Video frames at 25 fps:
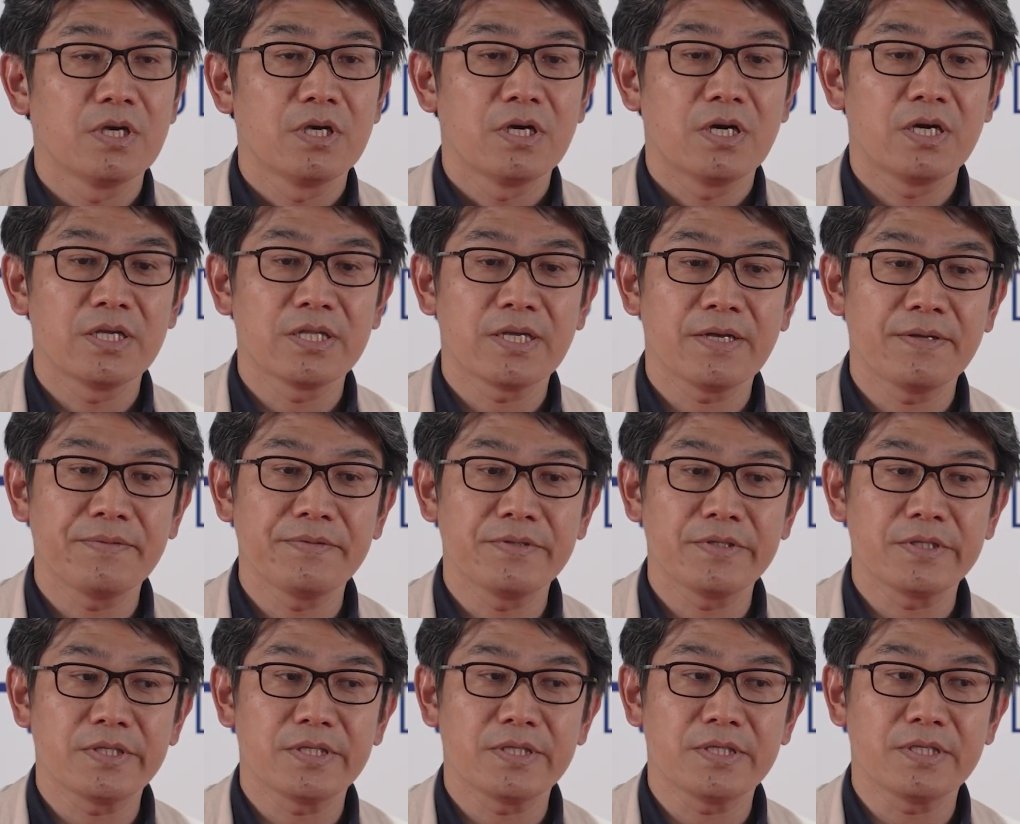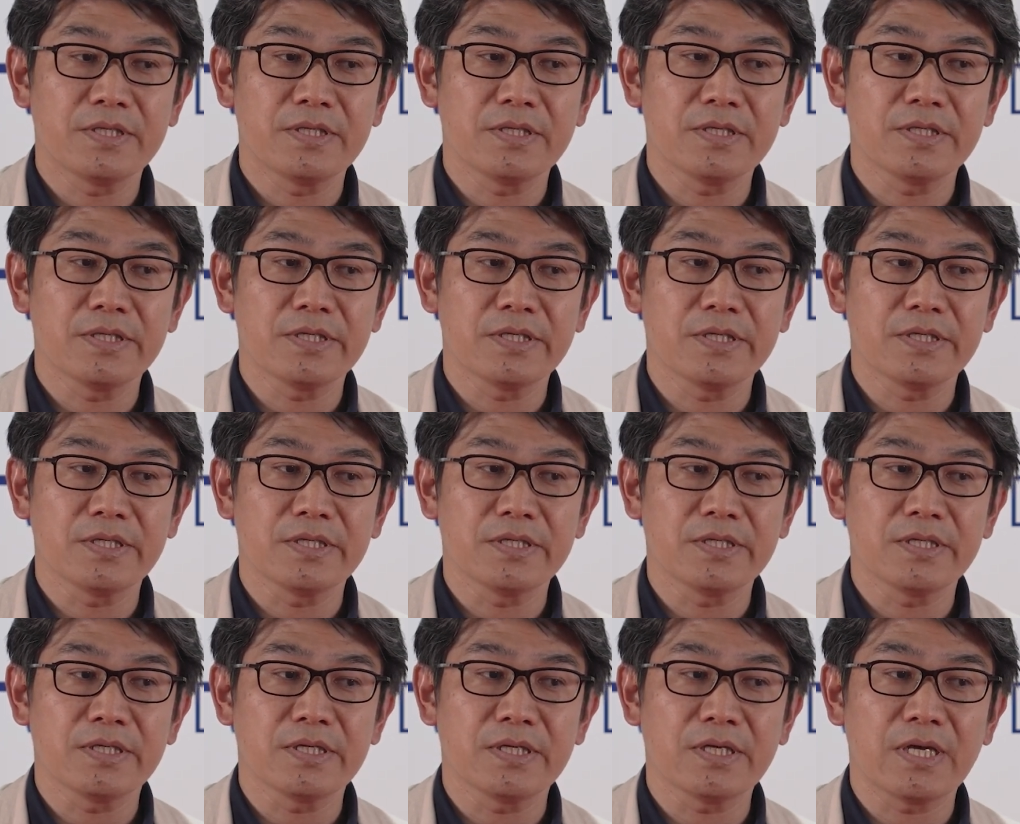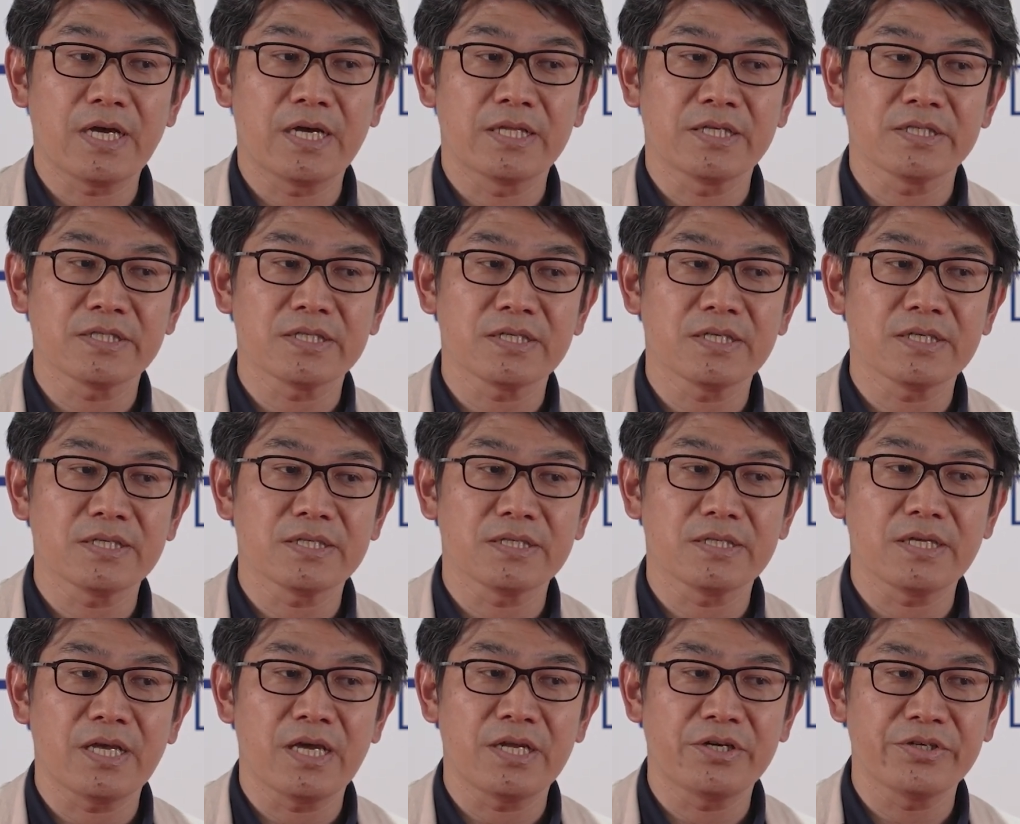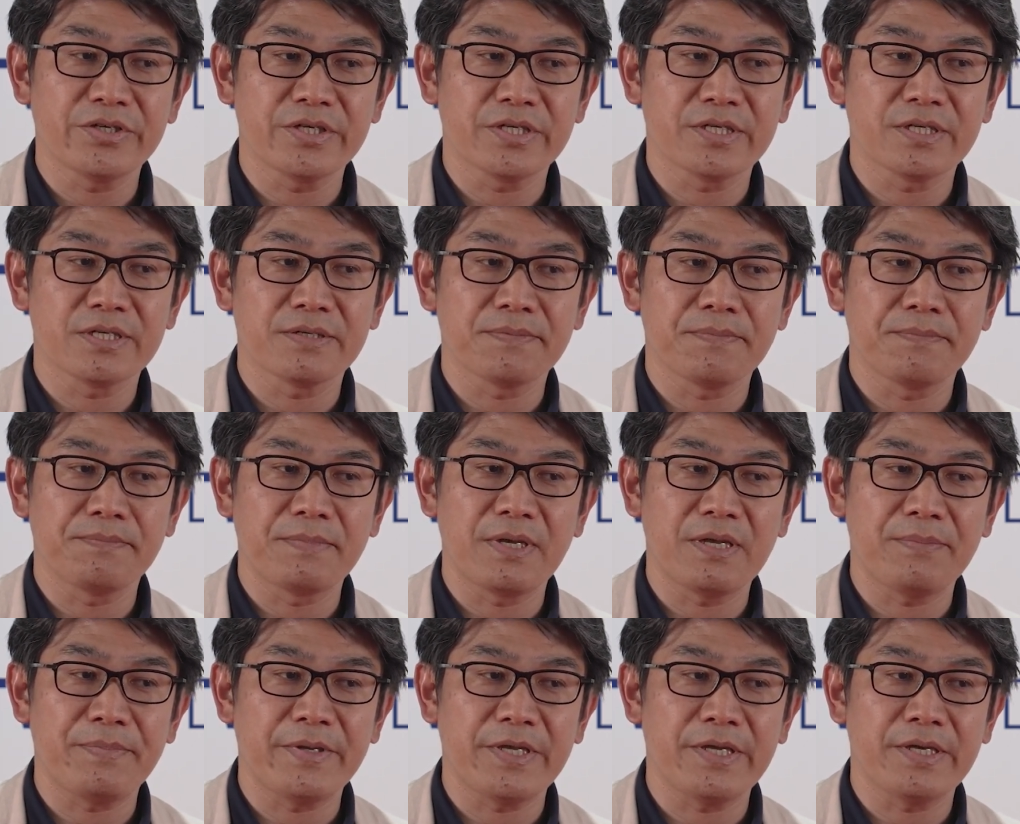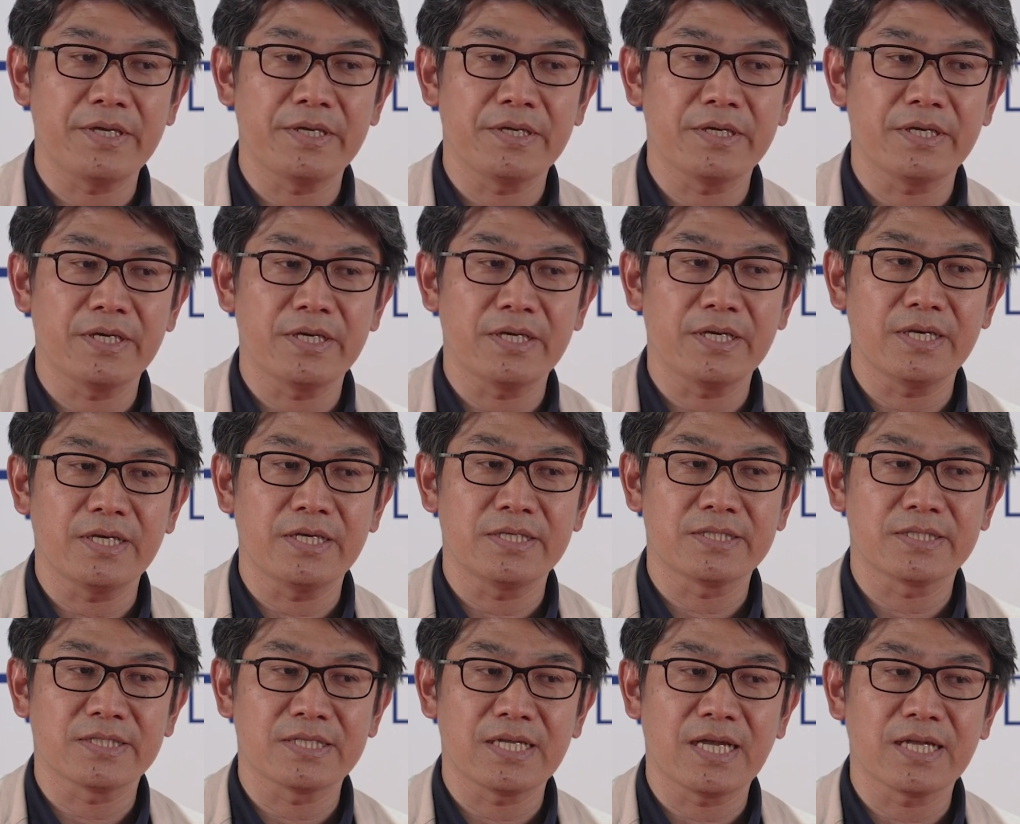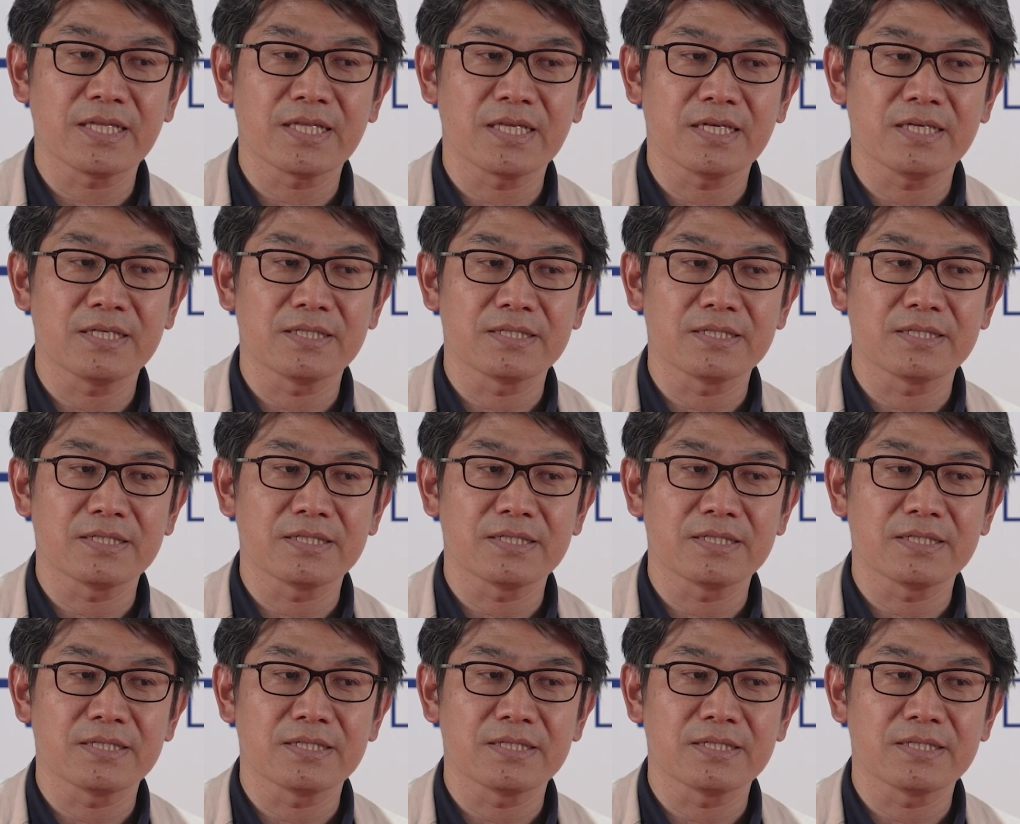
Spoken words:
And then another area maybe is not